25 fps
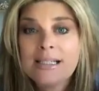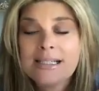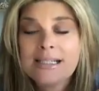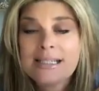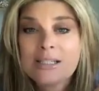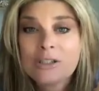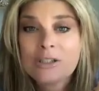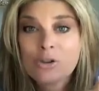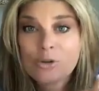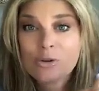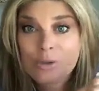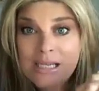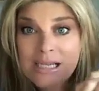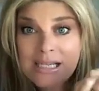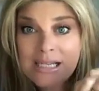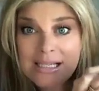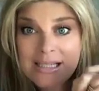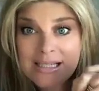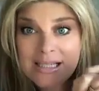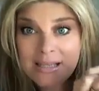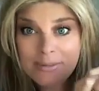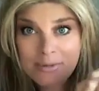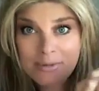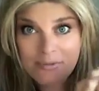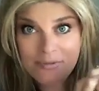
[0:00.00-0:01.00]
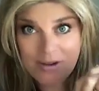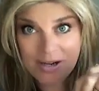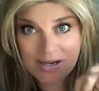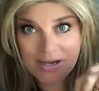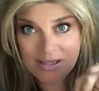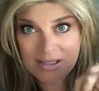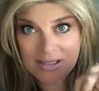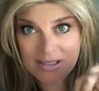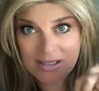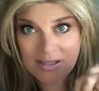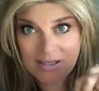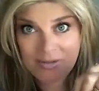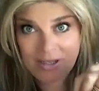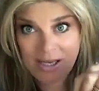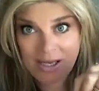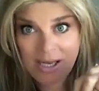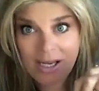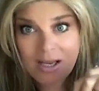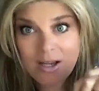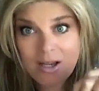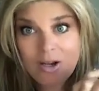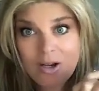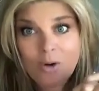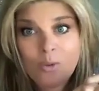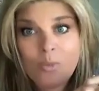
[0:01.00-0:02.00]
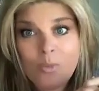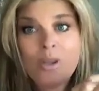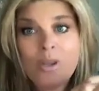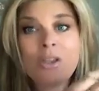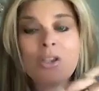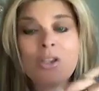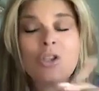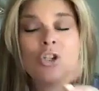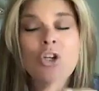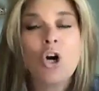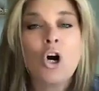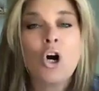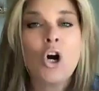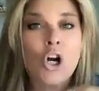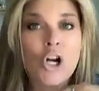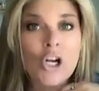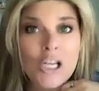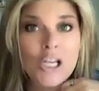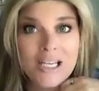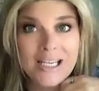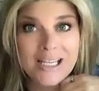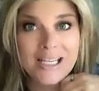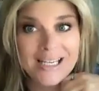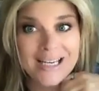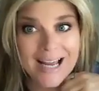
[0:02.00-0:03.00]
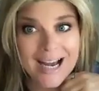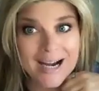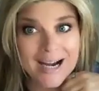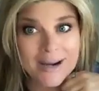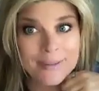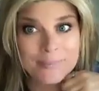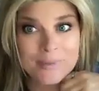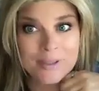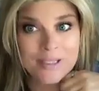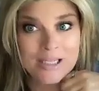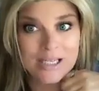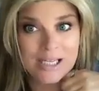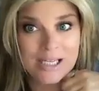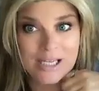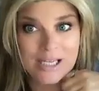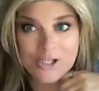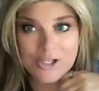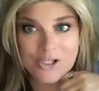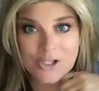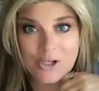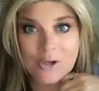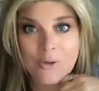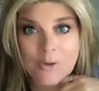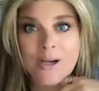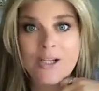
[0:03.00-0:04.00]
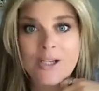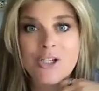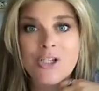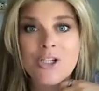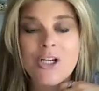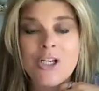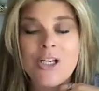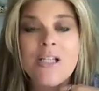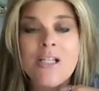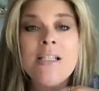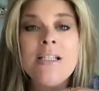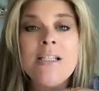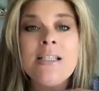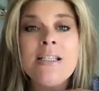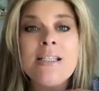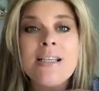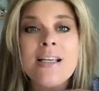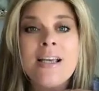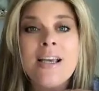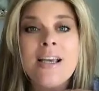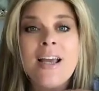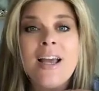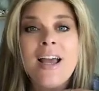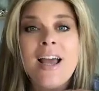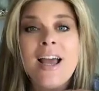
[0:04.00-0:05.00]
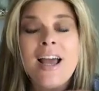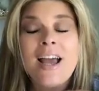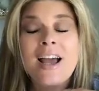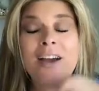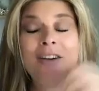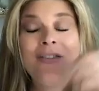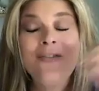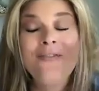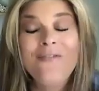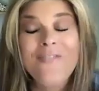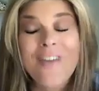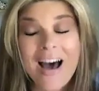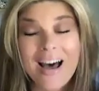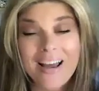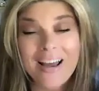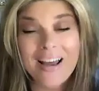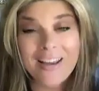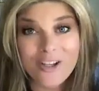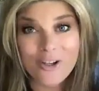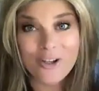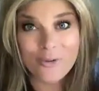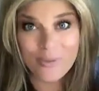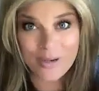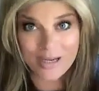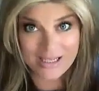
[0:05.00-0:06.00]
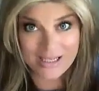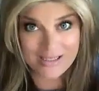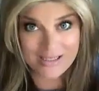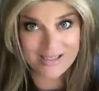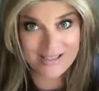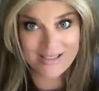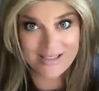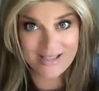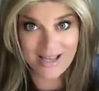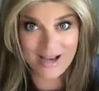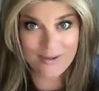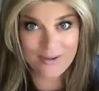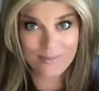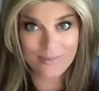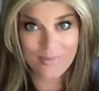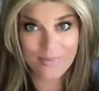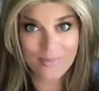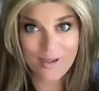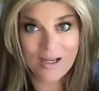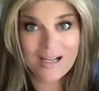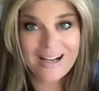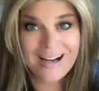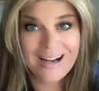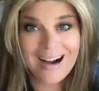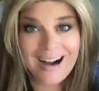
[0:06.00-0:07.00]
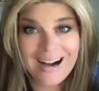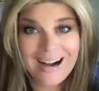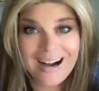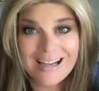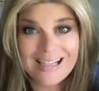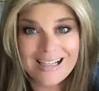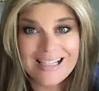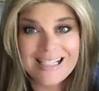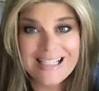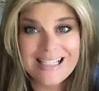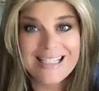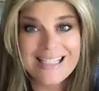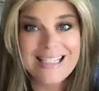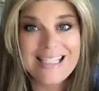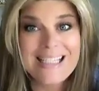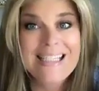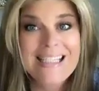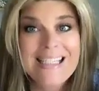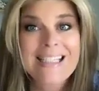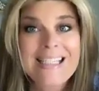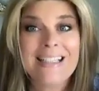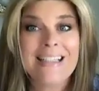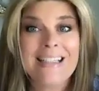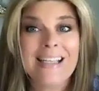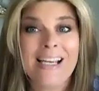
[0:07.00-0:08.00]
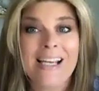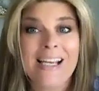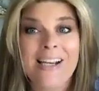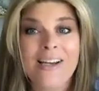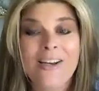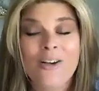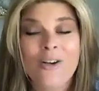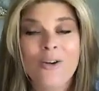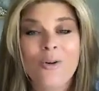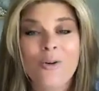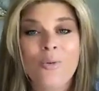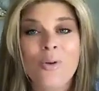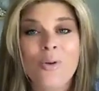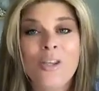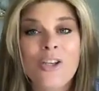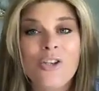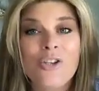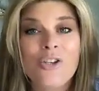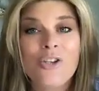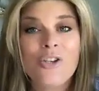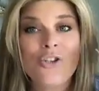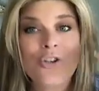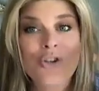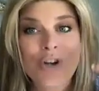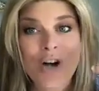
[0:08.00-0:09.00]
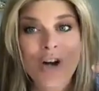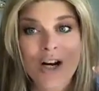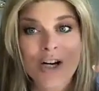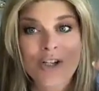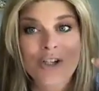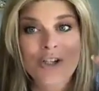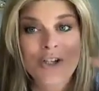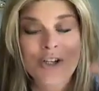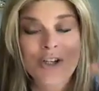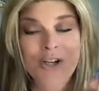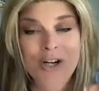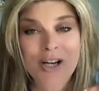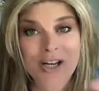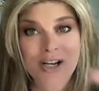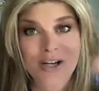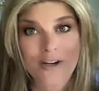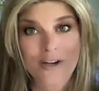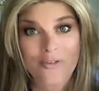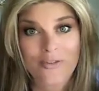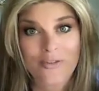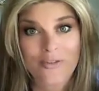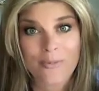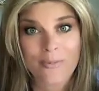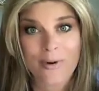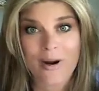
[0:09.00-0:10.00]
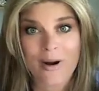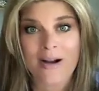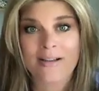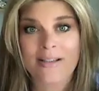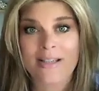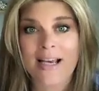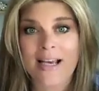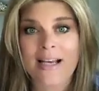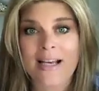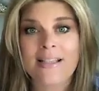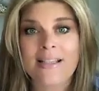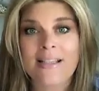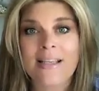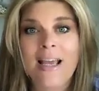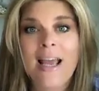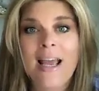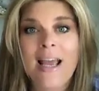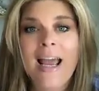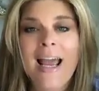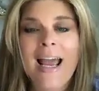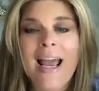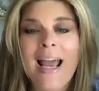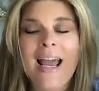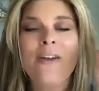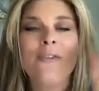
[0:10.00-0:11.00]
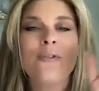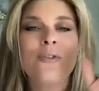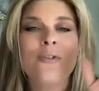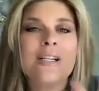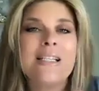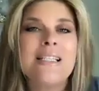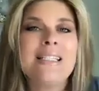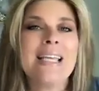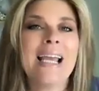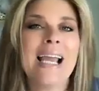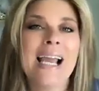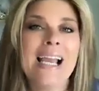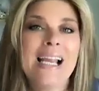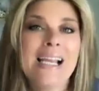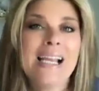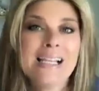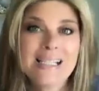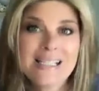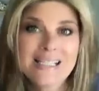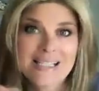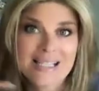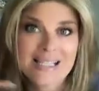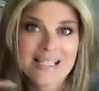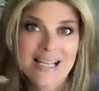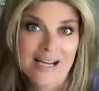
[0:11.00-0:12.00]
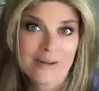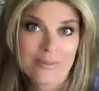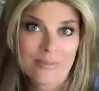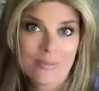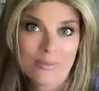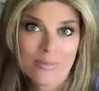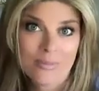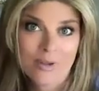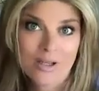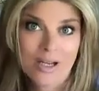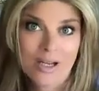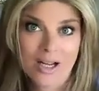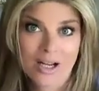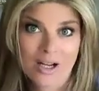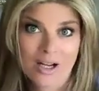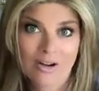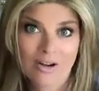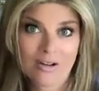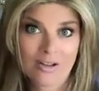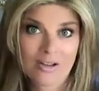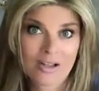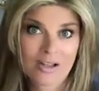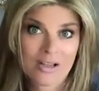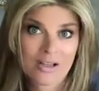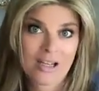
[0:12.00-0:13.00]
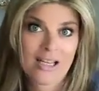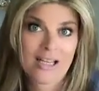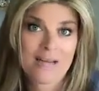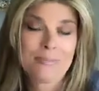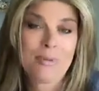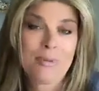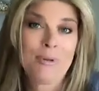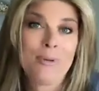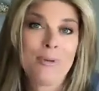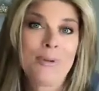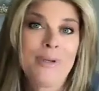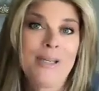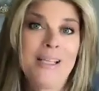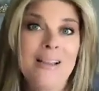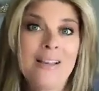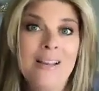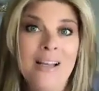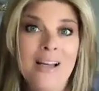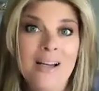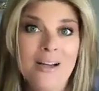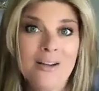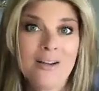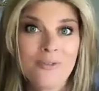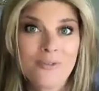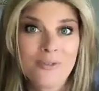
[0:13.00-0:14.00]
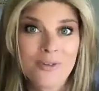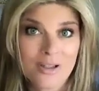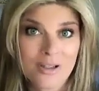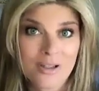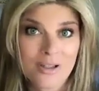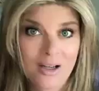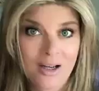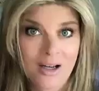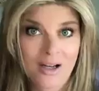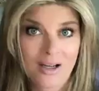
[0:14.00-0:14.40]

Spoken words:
screens them effectively with targeted application questions, evaluates them consistently with a structured interview process, and retains them. I call it an employee love